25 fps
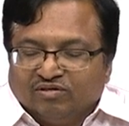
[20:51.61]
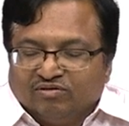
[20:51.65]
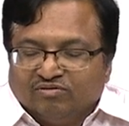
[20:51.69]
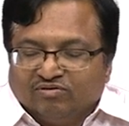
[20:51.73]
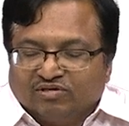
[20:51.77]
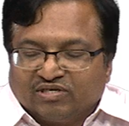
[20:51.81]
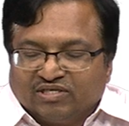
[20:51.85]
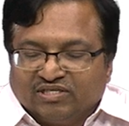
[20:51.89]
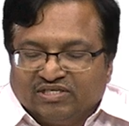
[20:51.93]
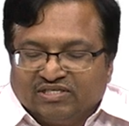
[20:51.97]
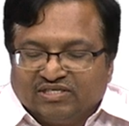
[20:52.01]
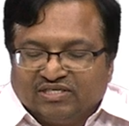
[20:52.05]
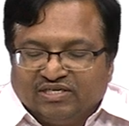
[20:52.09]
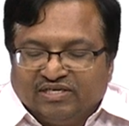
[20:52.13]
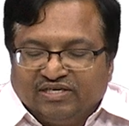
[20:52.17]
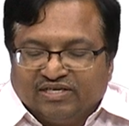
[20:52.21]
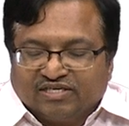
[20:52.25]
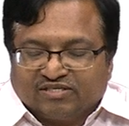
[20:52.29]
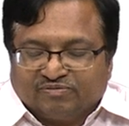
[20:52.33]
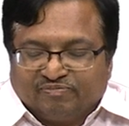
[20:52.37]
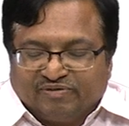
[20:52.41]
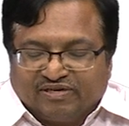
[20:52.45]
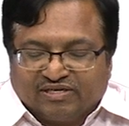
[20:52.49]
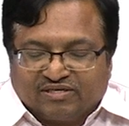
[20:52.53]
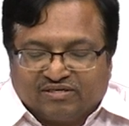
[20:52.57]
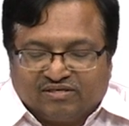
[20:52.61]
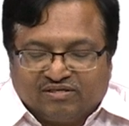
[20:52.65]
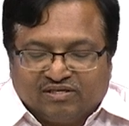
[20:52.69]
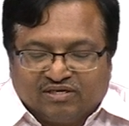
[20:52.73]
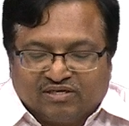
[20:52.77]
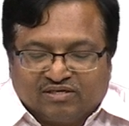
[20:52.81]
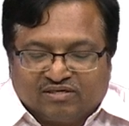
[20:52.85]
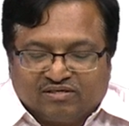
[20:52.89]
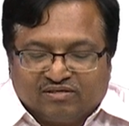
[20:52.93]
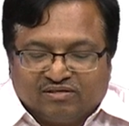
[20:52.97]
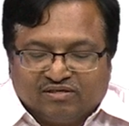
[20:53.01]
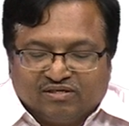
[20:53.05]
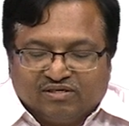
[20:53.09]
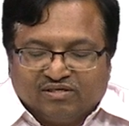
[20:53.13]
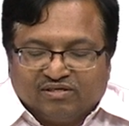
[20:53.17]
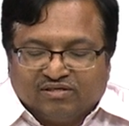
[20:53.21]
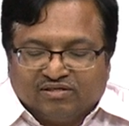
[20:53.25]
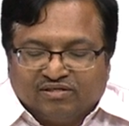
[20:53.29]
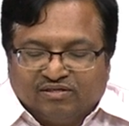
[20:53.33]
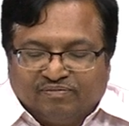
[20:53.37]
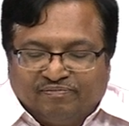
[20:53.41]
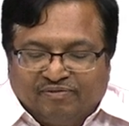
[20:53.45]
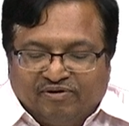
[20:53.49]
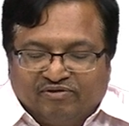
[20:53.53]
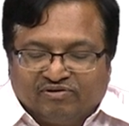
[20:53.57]
You can easily expect that
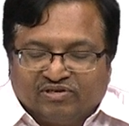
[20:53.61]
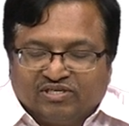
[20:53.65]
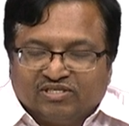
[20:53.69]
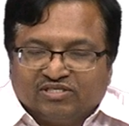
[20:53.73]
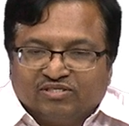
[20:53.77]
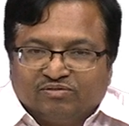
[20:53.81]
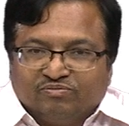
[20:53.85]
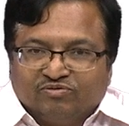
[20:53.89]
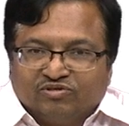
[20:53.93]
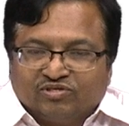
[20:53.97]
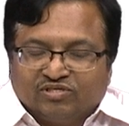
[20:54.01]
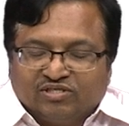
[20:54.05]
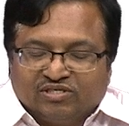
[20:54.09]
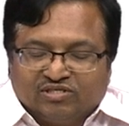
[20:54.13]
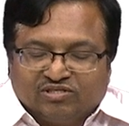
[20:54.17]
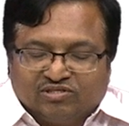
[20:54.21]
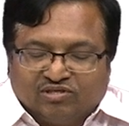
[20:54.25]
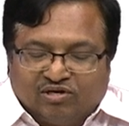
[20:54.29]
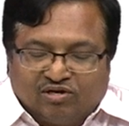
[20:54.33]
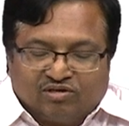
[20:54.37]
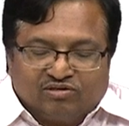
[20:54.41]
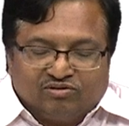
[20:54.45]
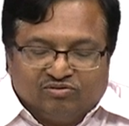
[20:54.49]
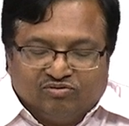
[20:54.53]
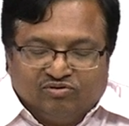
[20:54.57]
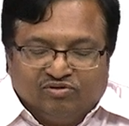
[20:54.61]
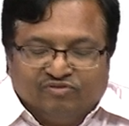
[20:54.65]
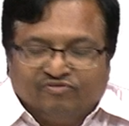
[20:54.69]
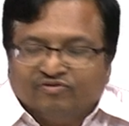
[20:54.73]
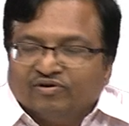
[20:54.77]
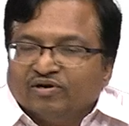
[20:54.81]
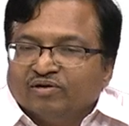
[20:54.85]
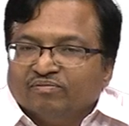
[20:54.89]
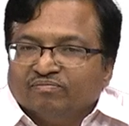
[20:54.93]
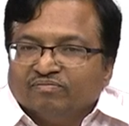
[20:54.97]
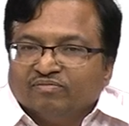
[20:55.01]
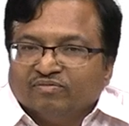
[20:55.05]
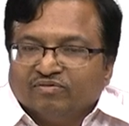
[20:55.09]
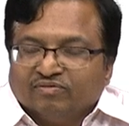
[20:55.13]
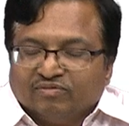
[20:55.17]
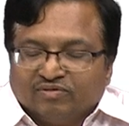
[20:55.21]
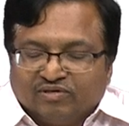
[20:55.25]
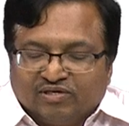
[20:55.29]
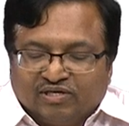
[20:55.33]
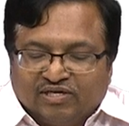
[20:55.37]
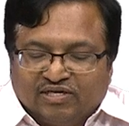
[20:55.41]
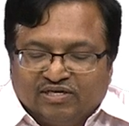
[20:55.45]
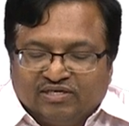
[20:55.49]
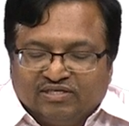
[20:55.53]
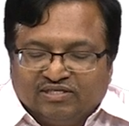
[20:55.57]
the power distribution is not uniform
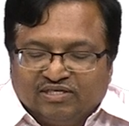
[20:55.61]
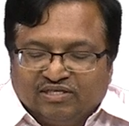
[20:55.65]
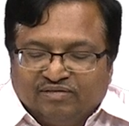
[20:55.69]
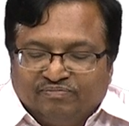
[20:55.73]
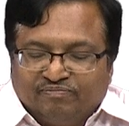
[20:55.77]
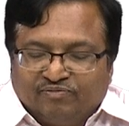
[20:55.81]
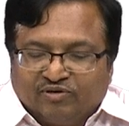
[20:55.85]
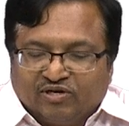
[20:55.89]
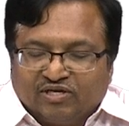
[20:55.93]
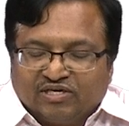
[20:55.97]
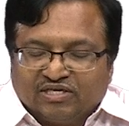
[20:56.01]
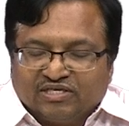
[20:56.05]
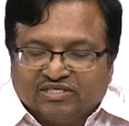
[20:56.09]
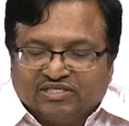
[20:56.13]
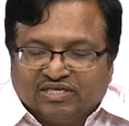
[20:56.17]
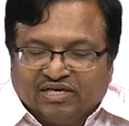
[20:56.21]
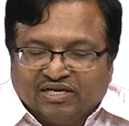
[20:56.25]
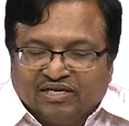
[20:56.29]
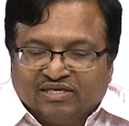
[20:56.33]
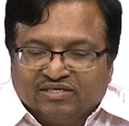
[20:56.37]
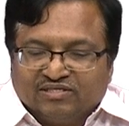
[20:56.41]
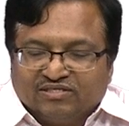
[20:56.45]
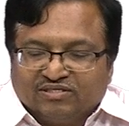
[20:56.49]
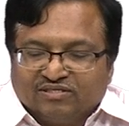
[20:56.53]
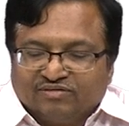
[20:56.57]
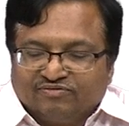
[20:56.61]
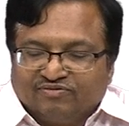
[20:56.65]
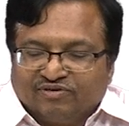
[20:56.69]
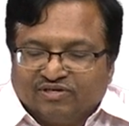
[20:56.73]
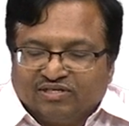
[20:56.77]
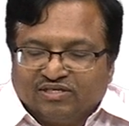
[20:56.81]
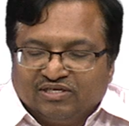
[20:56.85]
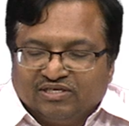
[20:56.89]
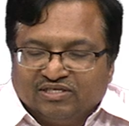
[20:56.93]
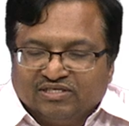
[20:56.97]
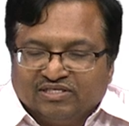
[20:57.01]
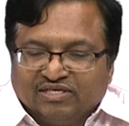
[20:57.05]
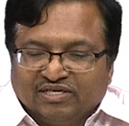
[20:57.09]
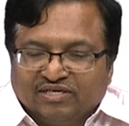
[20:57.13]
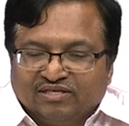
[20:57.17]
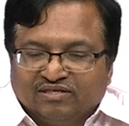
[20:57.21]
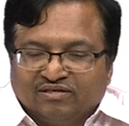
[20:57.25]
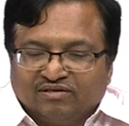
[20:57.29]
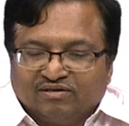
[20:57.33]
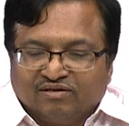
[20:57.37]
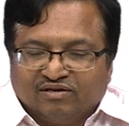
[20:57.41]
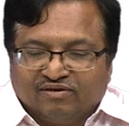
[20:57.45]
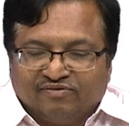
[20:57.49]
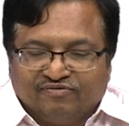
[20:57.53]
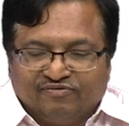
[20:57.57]
and is an important challenge for the
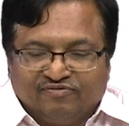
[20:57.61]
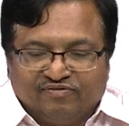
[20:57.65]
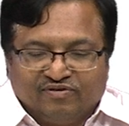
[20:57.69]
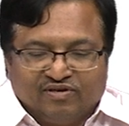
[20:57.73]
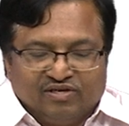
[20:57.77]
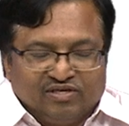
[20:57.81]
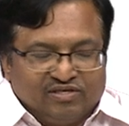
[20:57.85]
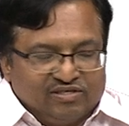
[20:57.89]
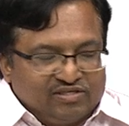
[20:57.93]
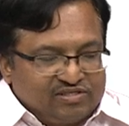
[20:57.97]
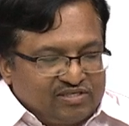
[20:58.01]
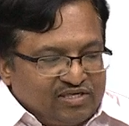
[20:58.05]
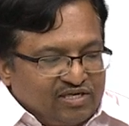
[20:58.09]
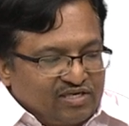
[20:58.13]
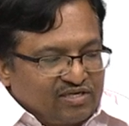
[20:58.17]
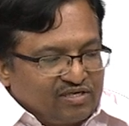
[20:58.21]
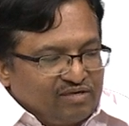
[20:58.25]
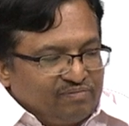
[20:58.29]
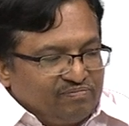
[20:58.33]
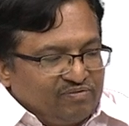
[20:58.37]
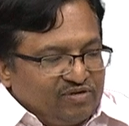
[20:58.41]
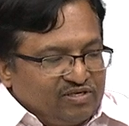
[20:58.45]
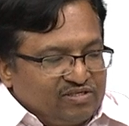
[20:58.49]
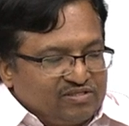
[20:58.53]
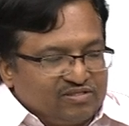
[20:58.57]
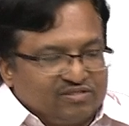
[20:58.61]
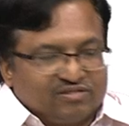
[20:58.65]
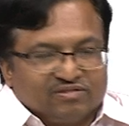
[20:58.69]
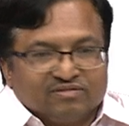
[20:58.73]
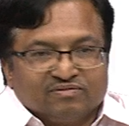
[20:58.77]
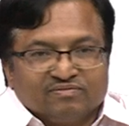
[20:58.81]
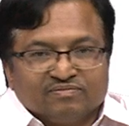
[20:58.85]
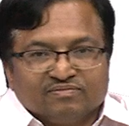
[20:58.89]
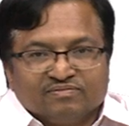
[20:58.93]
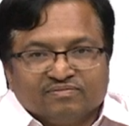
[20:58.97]
designer of star couplers.